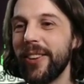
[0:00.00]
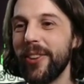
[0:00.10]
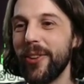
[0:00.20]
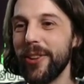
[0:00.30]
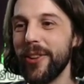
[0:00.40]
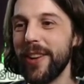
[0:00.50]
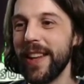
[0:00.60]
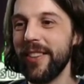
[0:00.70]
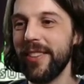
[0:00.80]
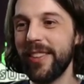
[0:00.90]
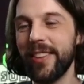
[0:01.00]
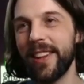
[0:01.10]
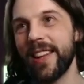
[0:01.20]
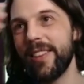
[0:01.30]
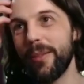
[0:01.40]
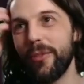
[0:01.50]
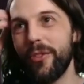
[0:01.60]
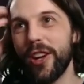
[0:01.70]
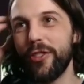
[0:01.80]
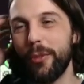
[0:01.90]
Why not? Let's get some
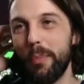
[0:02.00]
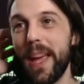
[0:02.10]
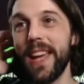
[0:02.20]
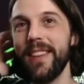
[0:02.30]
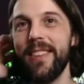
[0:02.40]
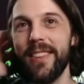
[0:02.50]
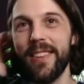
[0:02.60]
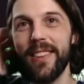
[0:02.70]
fresh space.